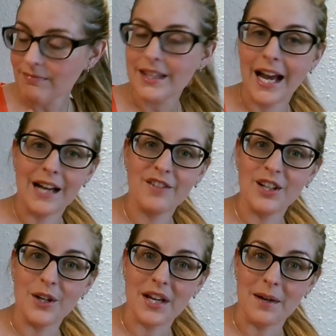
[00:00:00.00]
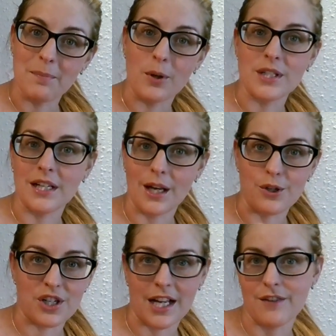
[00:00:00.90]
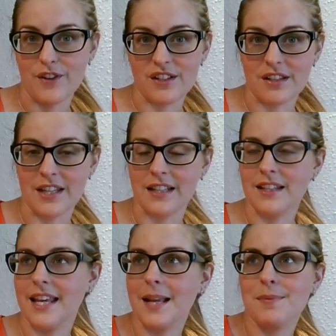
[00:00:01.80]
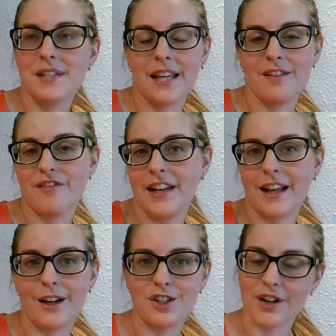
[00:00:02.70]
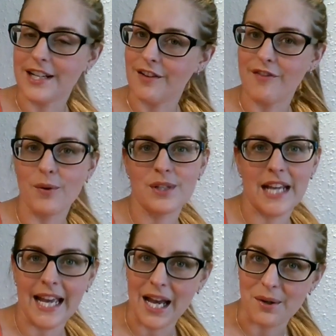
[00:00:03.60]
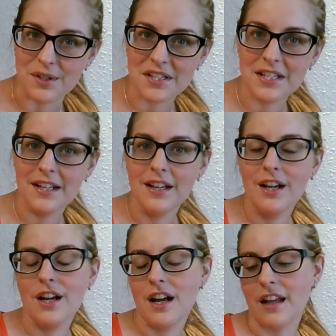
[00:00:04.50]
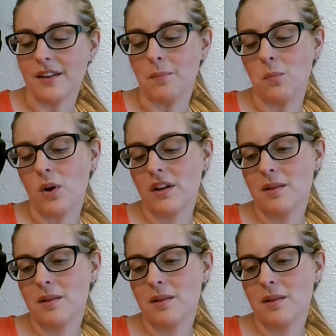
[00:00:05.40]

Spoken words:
have a look at body lotion adverts and things. Keep skin feeling hydrated 48 hours. In one of